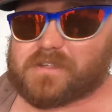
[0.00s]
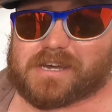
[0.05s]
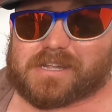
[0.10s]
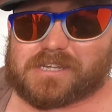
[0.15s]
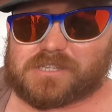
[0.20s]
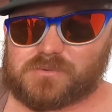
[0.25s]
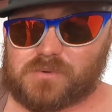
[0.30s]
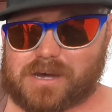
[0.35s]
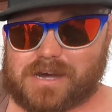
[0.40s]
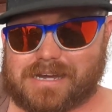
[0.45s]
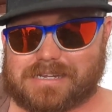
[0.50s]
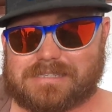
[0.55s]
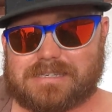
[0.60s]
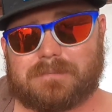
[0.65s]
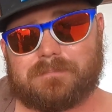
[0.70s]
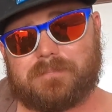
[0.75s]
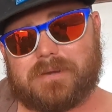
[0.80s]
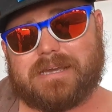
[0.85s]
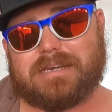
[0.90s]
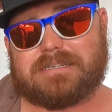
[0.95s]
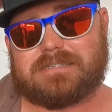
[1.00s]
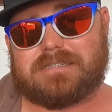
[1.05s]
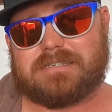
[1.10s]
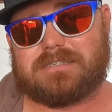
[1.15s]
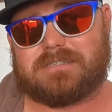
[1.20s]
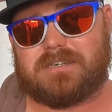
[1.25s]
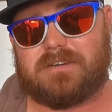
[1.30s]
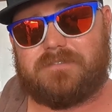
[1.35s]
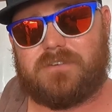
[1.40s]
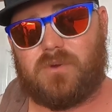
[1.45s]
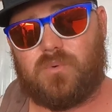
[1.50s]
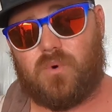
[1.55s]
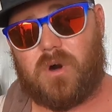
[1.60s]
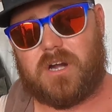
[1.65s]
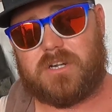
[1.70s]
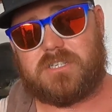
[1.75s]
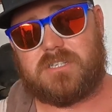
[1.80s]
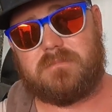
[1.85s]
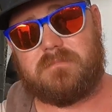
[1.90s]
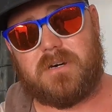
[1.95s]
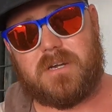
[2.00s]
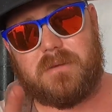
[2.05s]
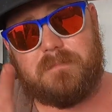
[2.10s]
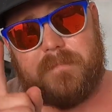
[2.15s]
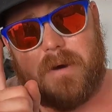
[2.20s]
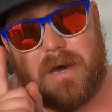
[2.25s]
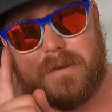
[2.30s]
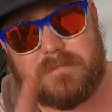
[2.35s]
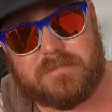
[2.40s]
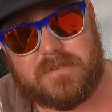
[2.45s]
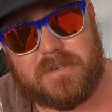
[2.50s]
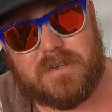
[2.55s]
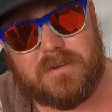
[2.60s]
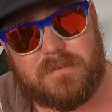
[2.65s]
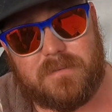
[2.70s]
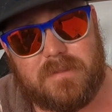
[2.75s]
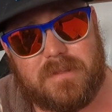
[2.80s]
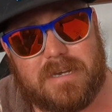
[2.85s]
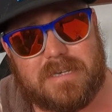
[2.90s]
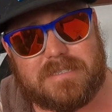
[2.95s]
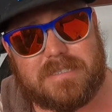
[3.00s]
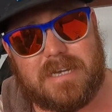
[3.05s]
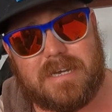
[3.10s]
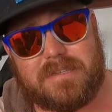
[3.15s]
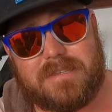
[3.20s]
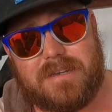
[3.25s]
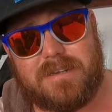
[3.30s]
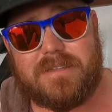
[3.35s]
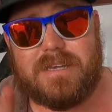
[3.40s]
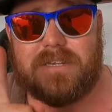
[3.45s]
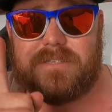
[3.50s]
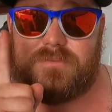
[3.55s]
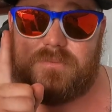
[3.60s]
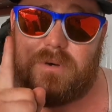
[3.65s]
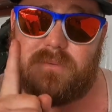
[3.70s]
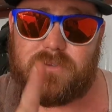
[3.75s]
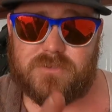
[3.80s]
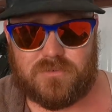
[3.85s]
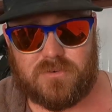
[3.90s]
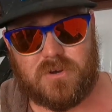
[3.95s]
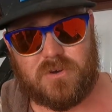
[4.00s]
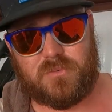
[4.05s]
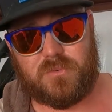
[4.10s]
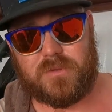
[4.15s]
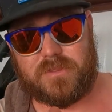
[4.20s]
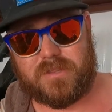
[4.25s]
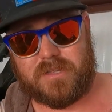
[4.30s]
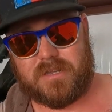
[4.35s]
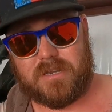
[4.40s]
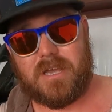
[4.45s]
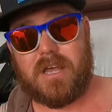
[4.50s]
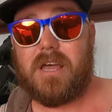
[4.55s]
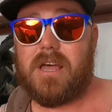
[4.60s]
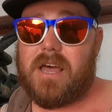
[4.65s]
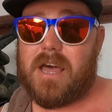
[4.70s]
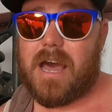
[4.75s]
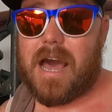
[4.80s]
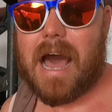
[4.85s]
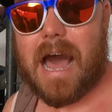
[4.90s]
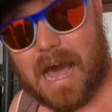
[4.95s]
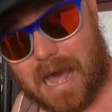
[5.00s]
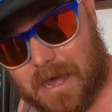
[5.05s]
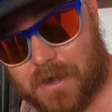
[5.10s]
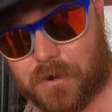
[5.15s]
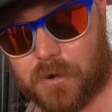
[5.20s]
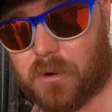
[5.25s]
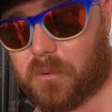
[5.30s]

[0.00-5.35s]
of that. That's why it's in pieces. If you watched the Muddy Bottoms video when we were last out there, that's what was wrong with it. I